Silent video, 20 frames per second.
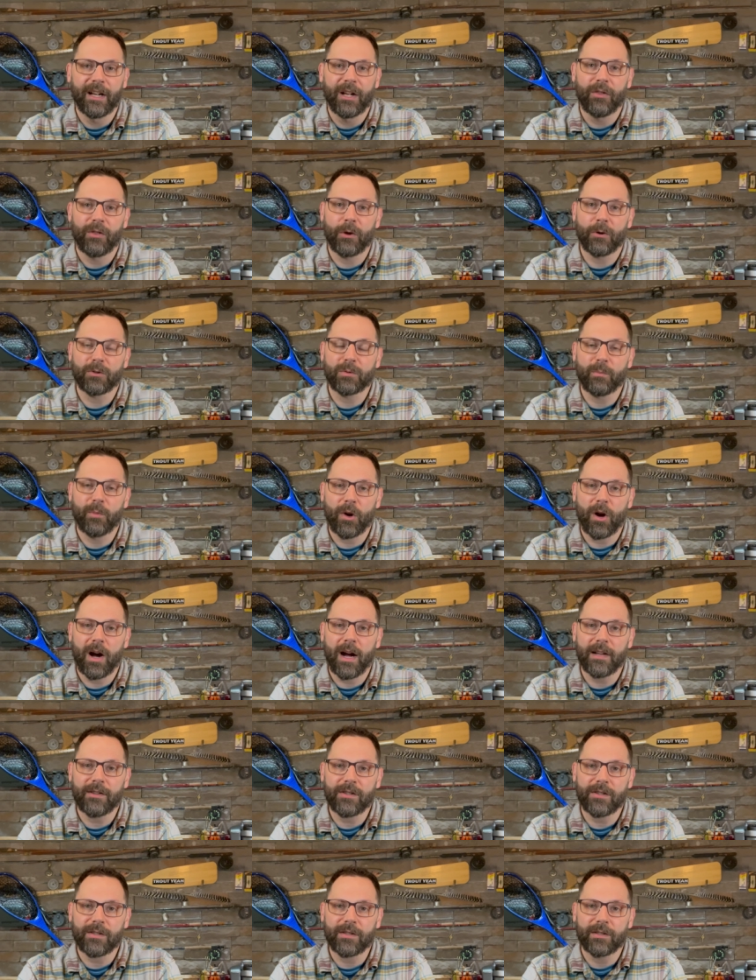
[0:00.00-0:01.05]
those
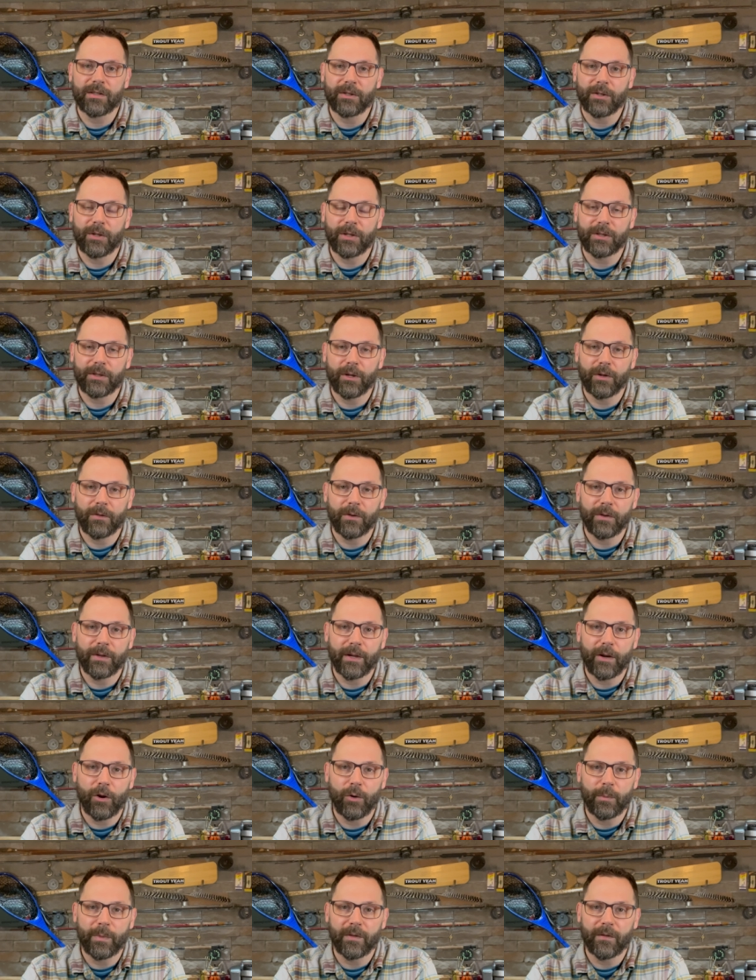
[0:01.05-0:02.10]
brats cooked over the
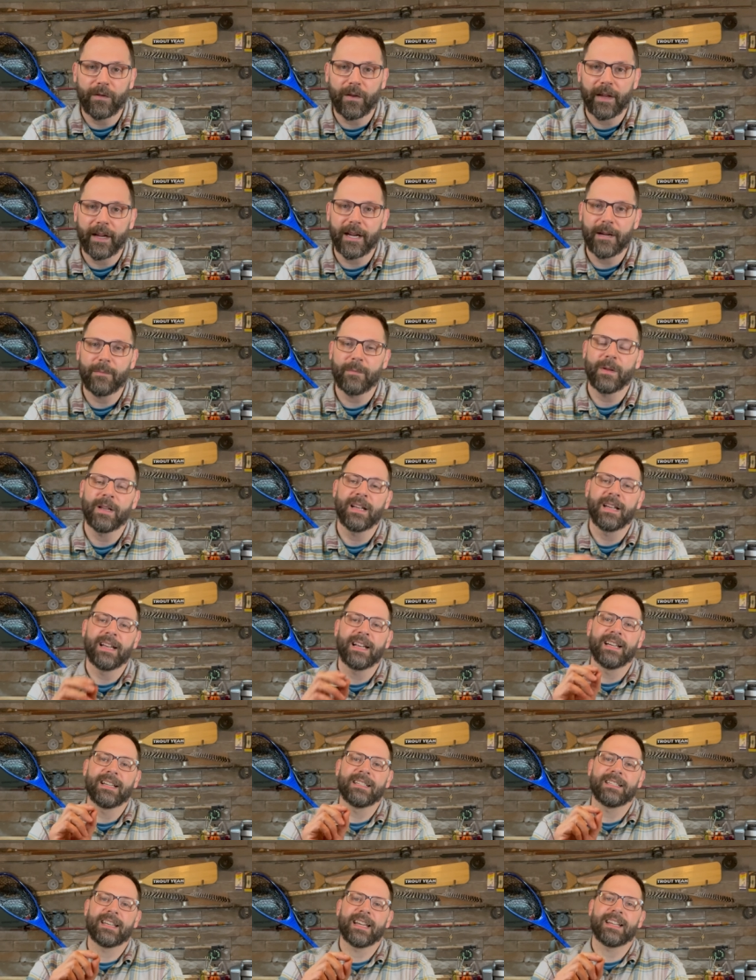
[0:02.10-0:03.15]
open flame
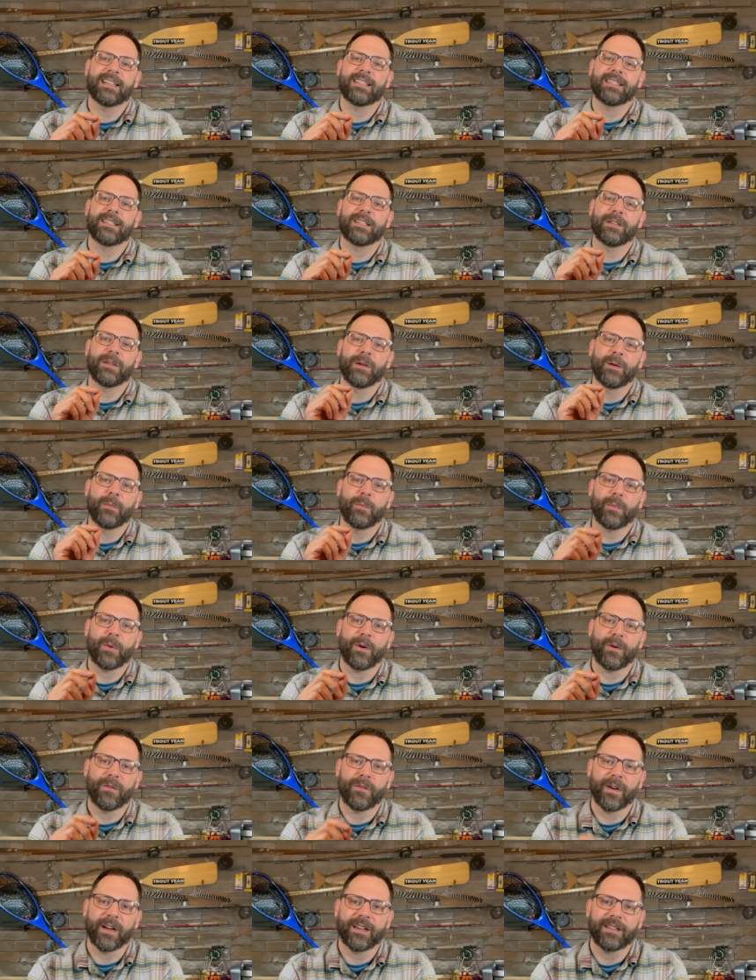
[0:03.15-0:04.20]
tasted
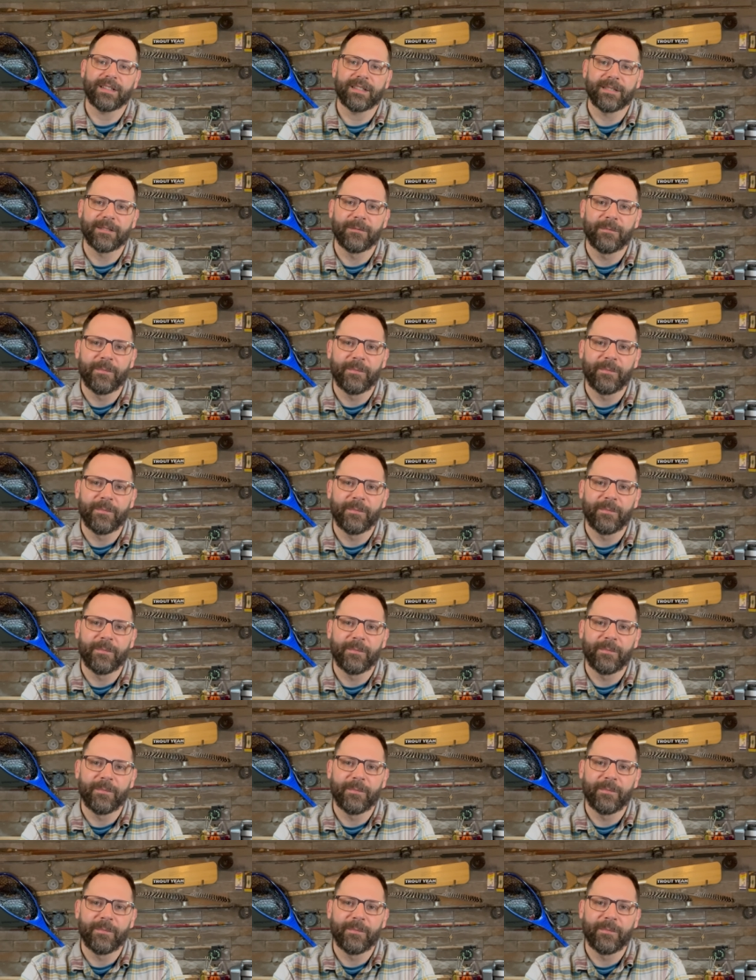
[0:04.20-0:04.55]
perfect.